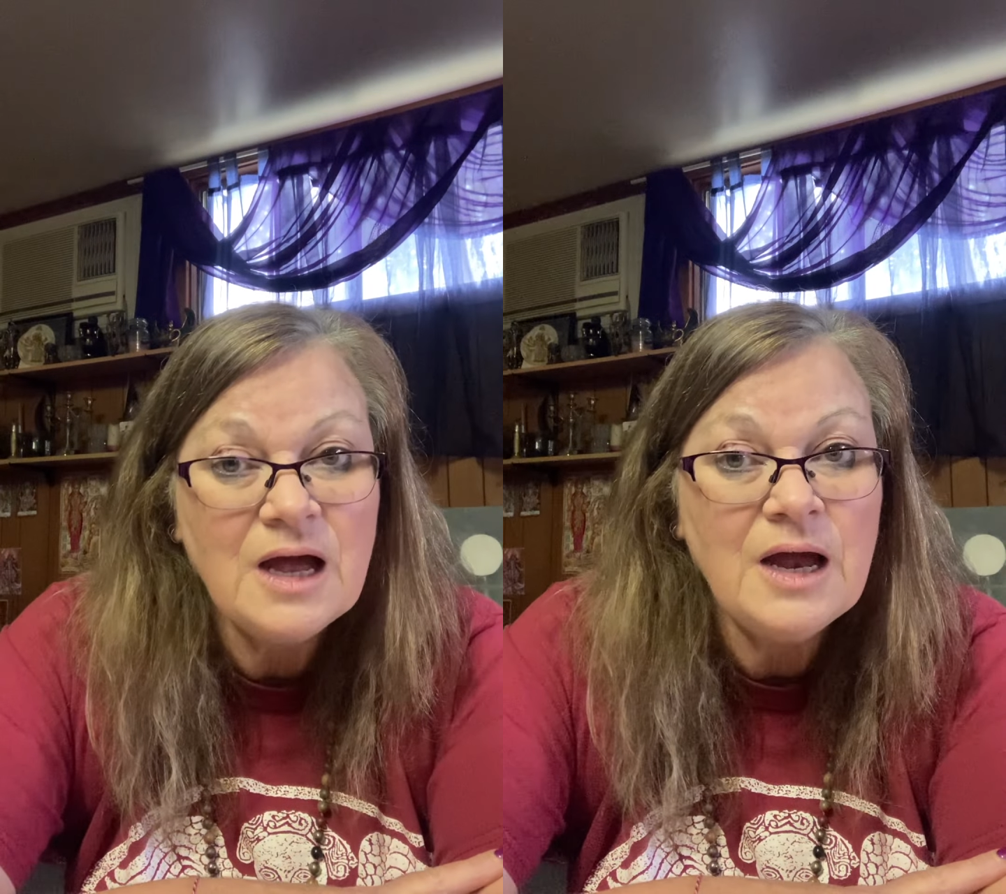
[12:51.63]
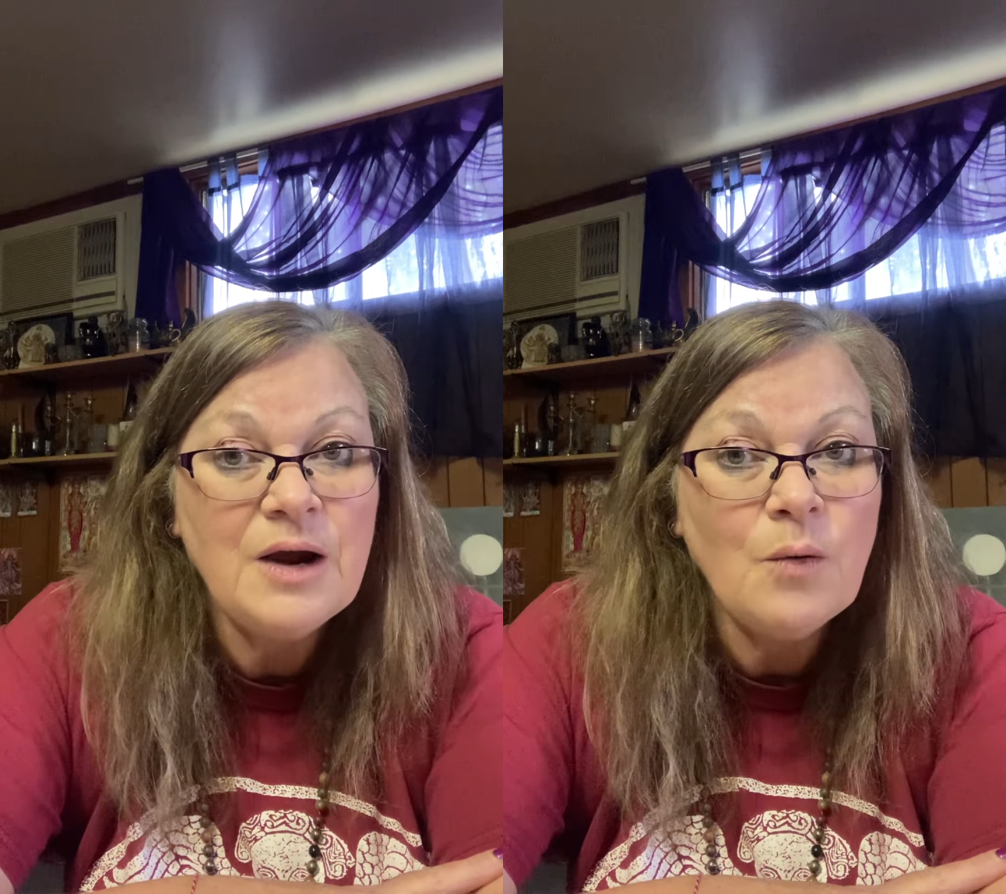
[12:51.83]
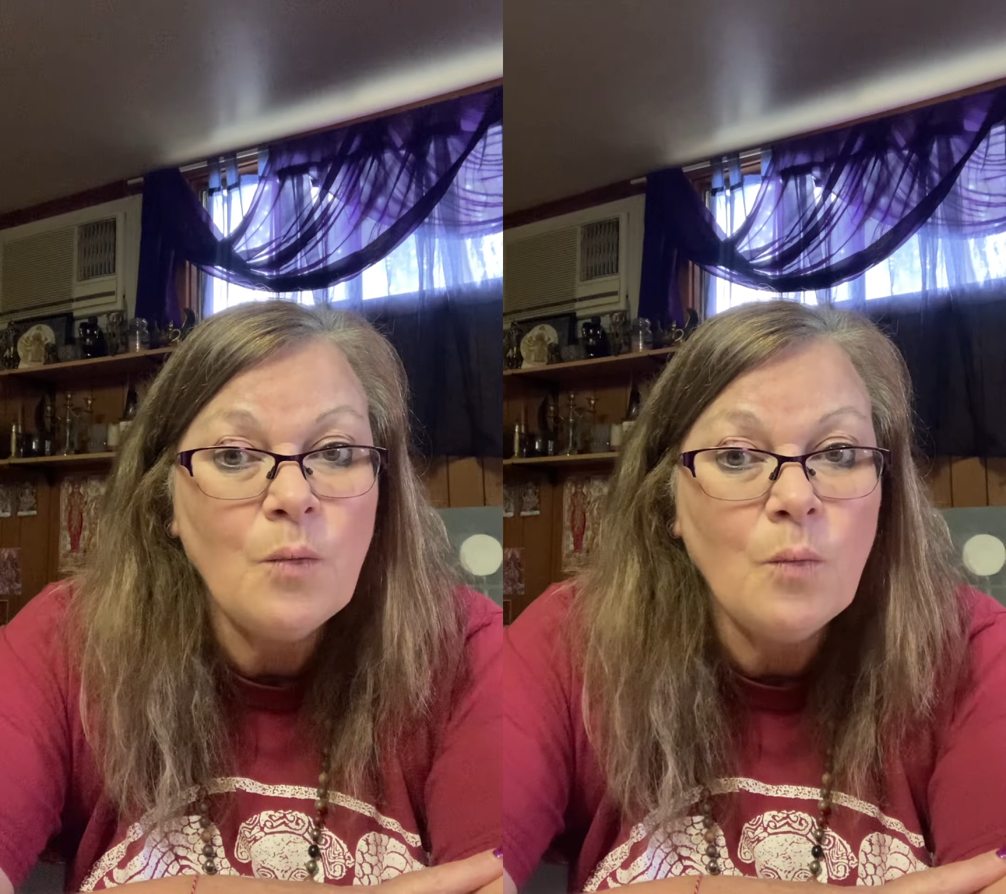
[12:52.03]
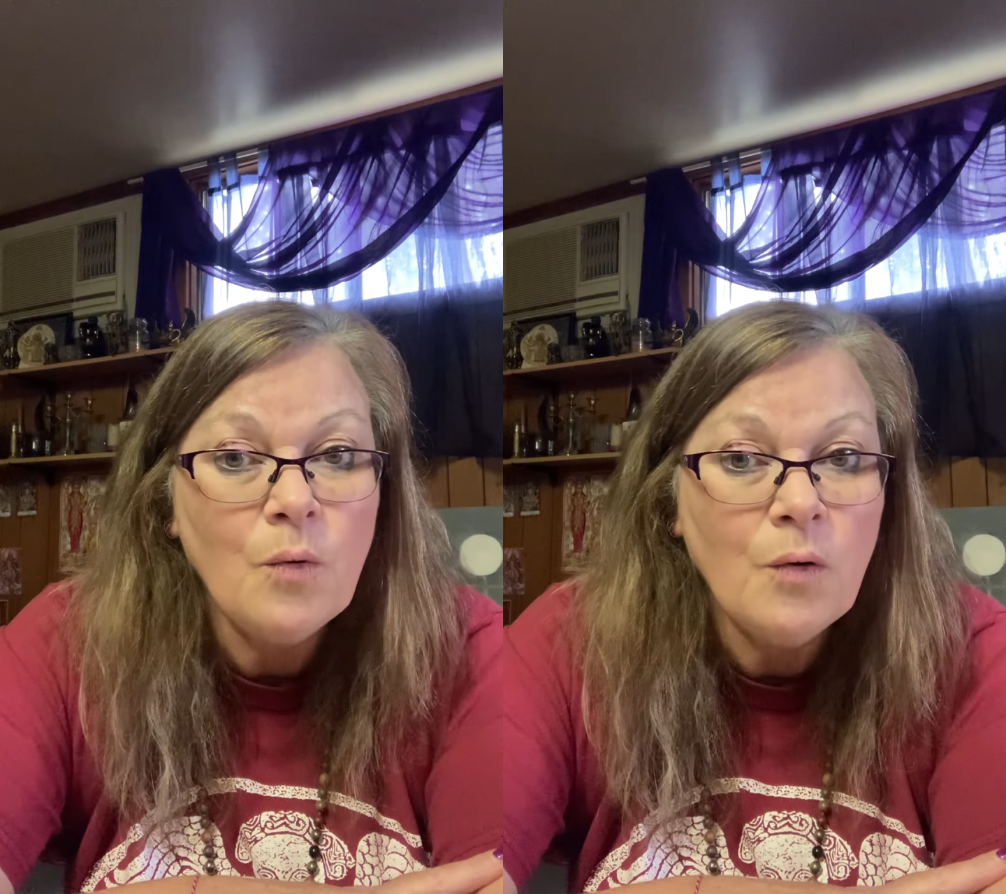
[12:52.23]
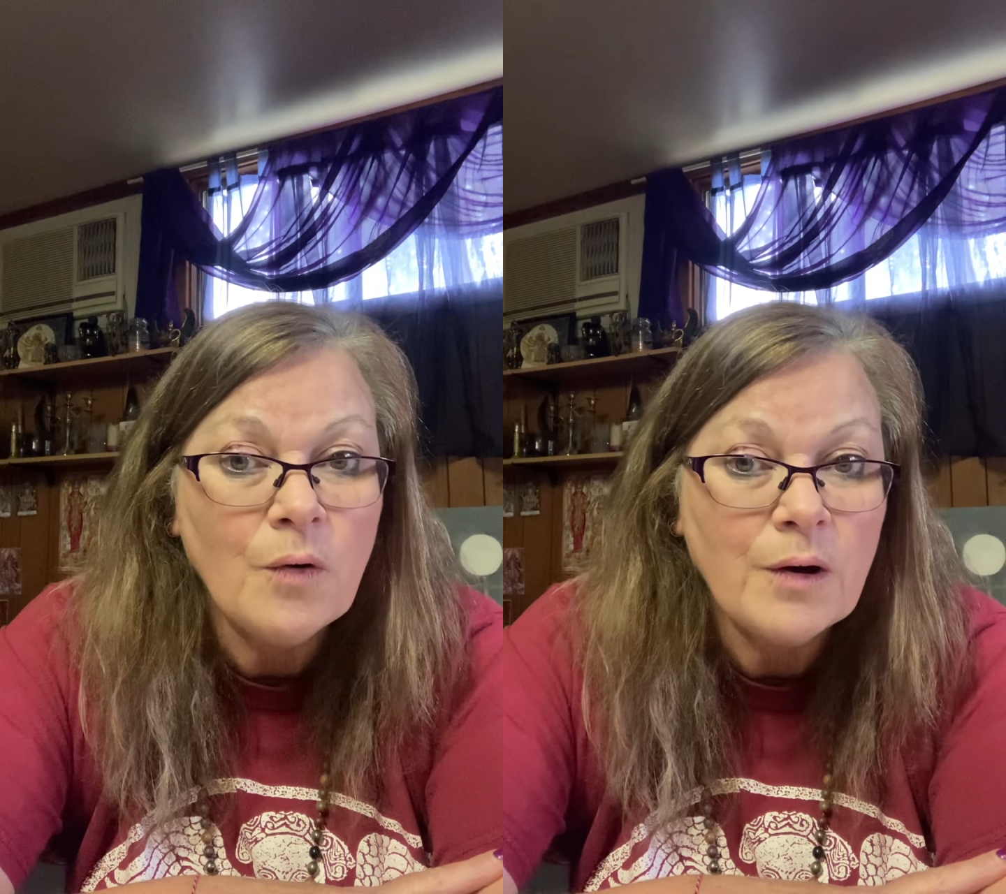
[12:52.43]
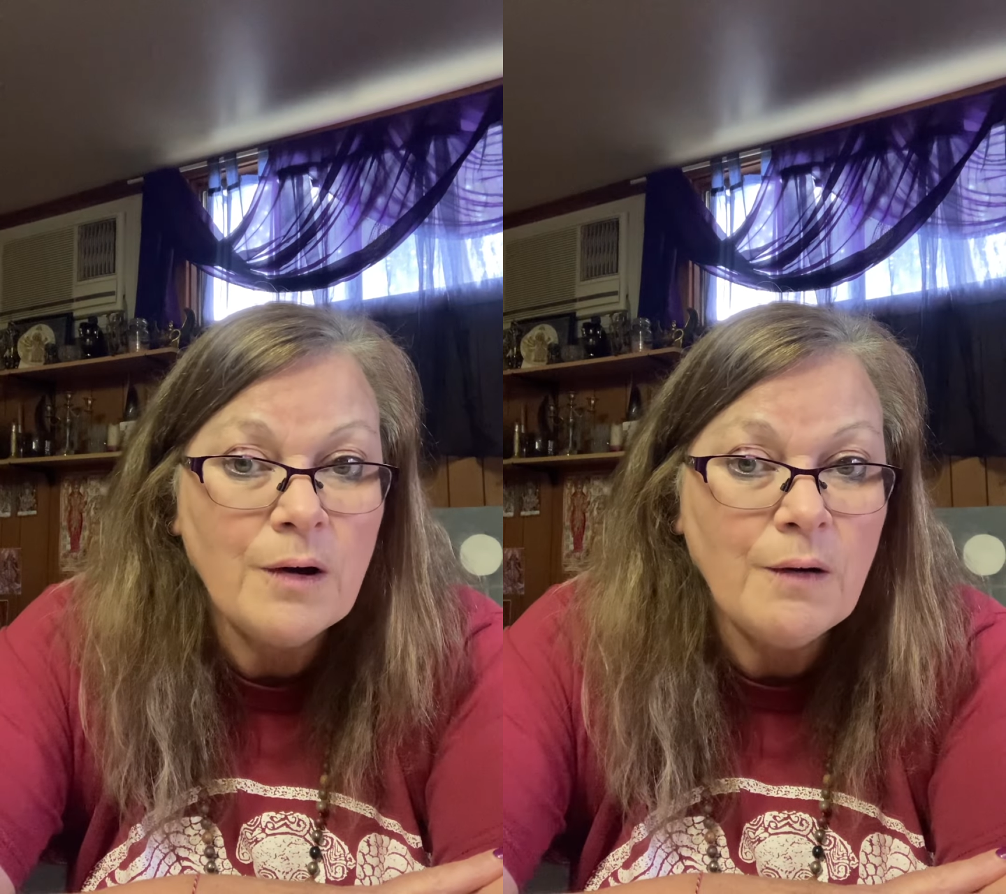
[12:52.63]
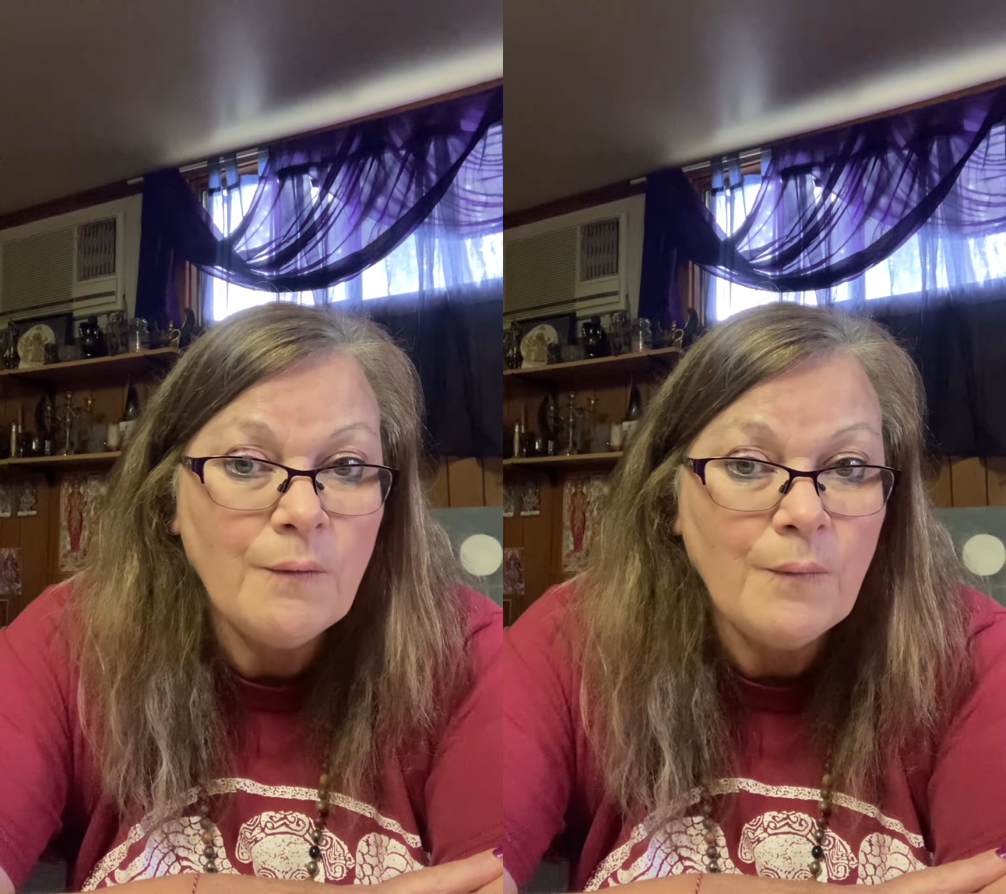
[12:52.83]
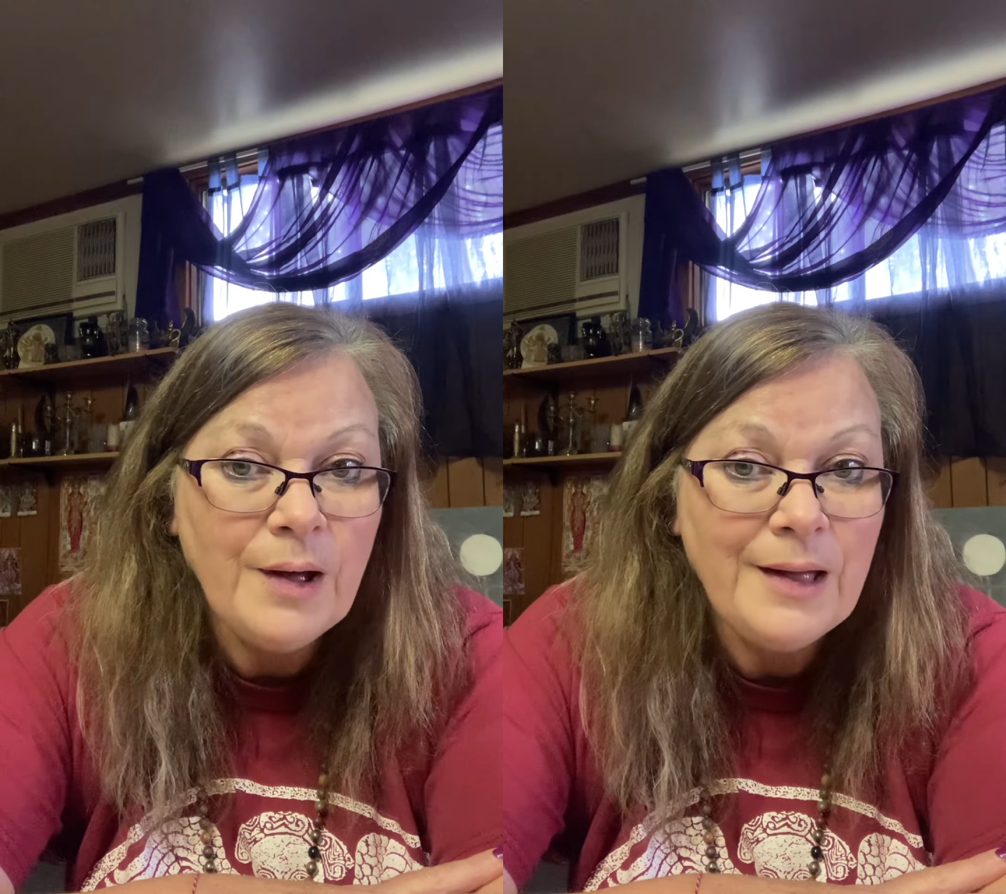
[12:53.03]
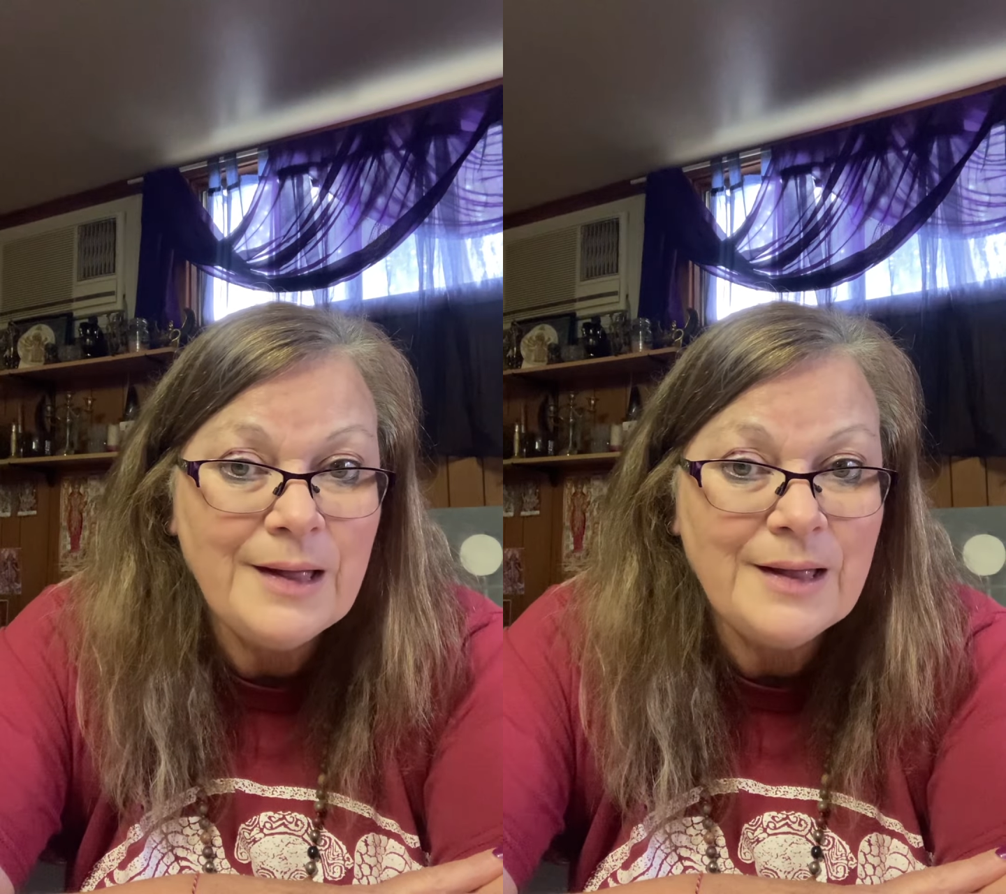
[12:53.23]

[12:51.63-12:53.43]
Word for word: and walk away.